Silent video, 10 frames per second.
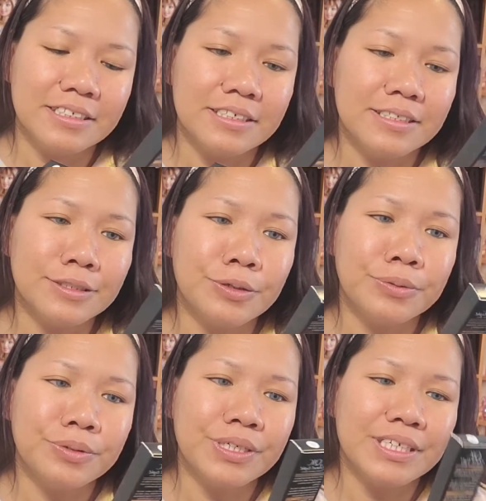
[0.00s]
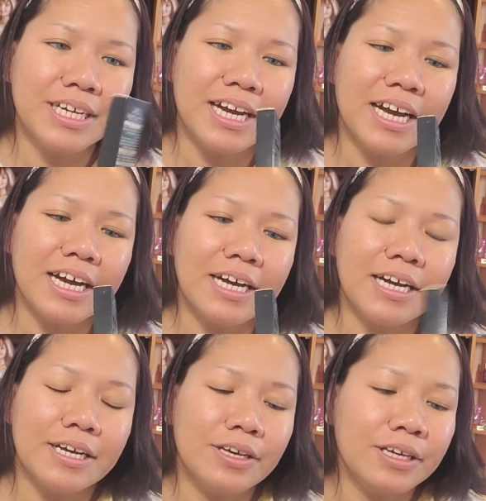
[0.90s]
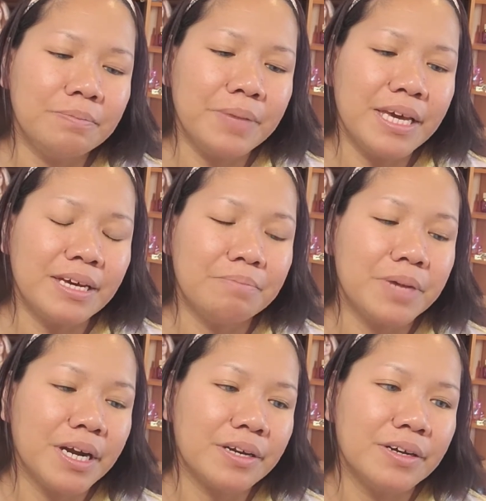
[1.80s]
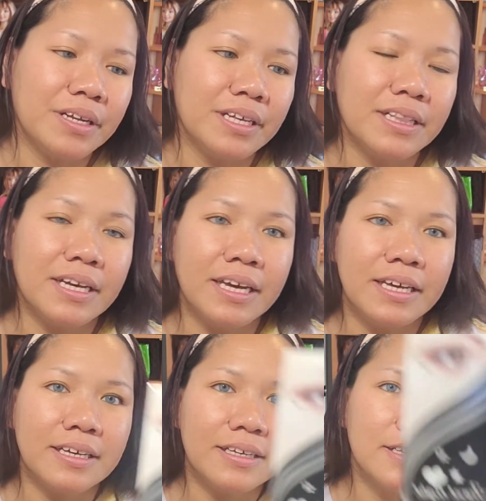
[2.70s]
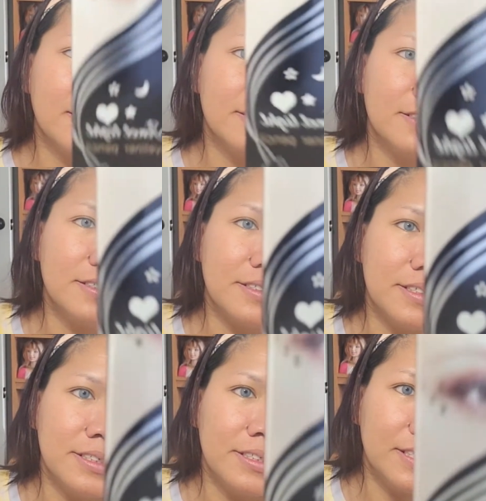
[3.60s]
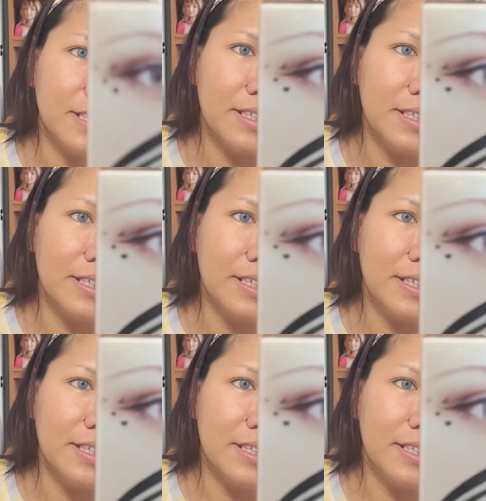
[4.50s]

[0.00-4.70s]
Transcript: So you can make a mark on it, like you see